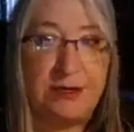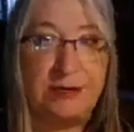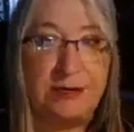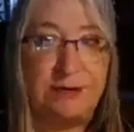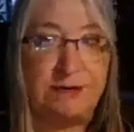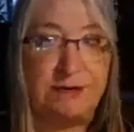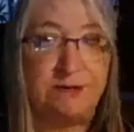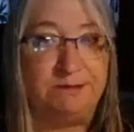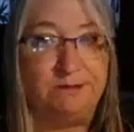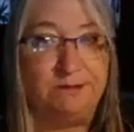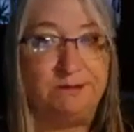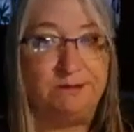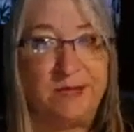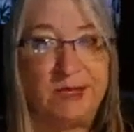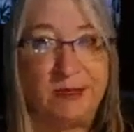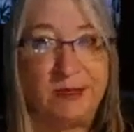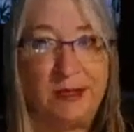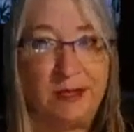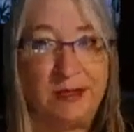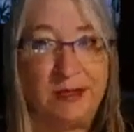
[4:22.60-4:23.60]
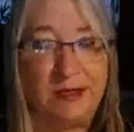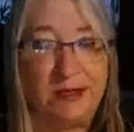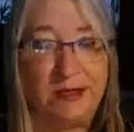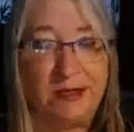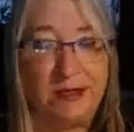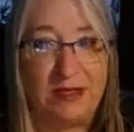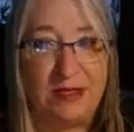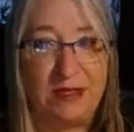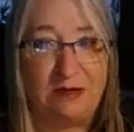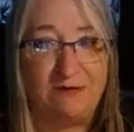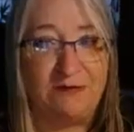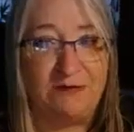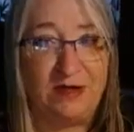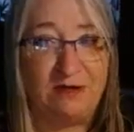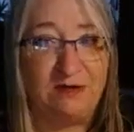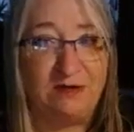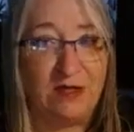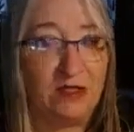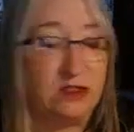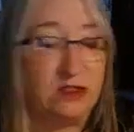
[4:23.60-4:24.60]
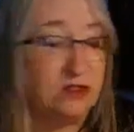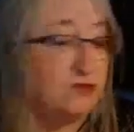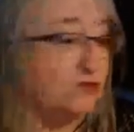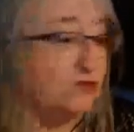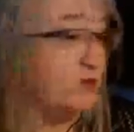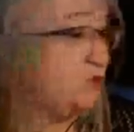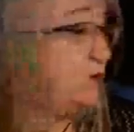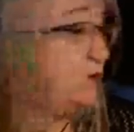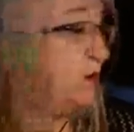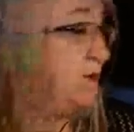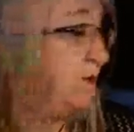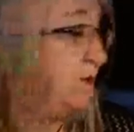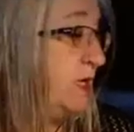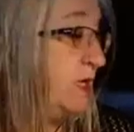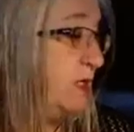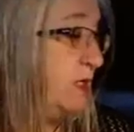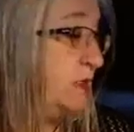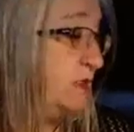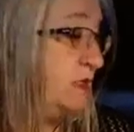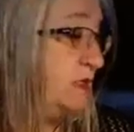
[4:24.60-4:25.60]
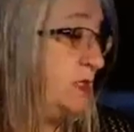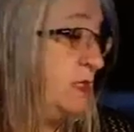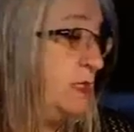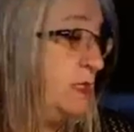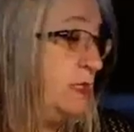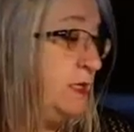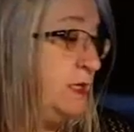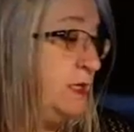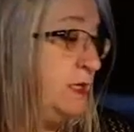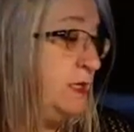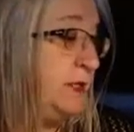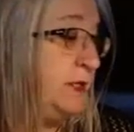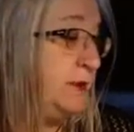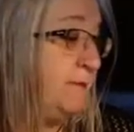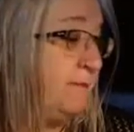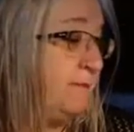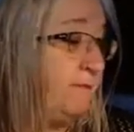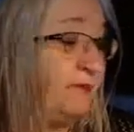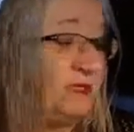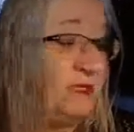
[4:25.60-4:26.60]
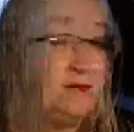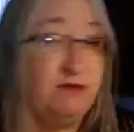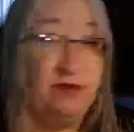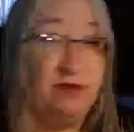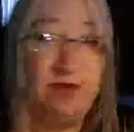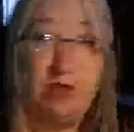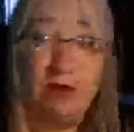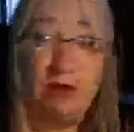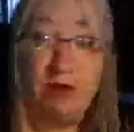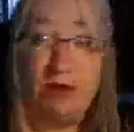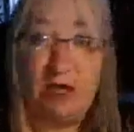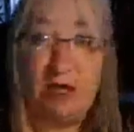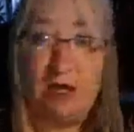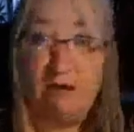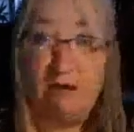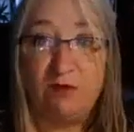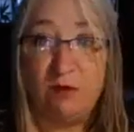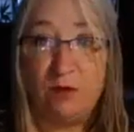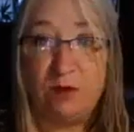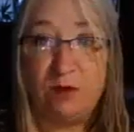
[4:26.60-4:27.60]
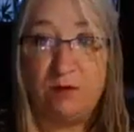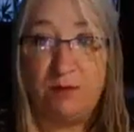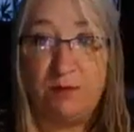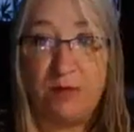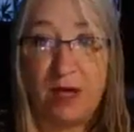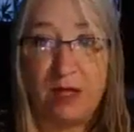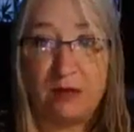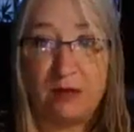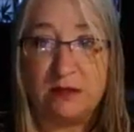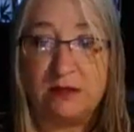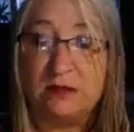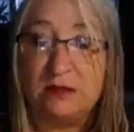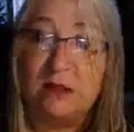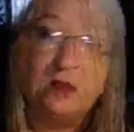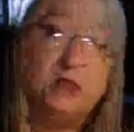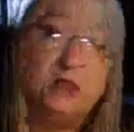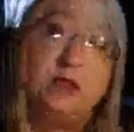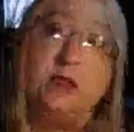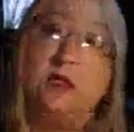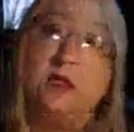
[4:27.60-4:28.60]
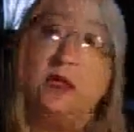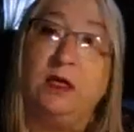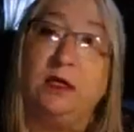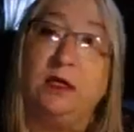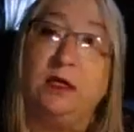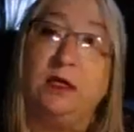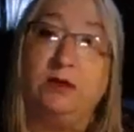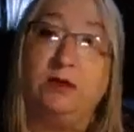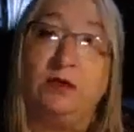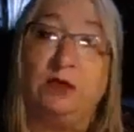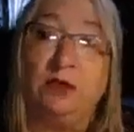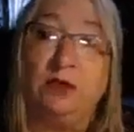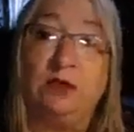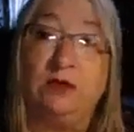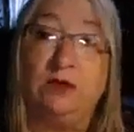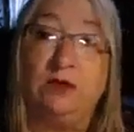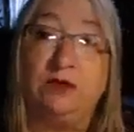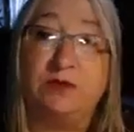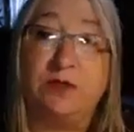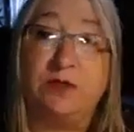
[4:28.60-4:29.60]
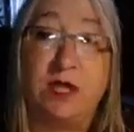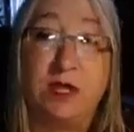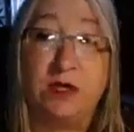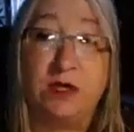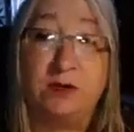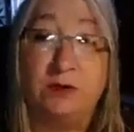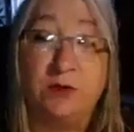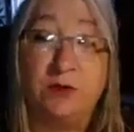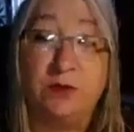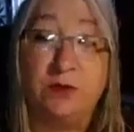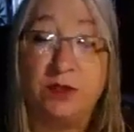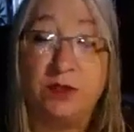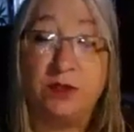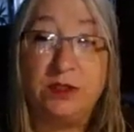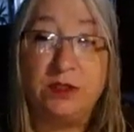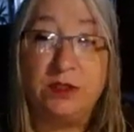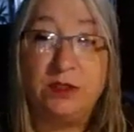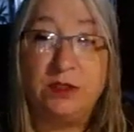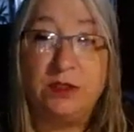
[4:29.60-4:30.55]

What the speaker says: I think I paid like $5 for the wooden box. But if you don't have a wooden box, you can use cardboard.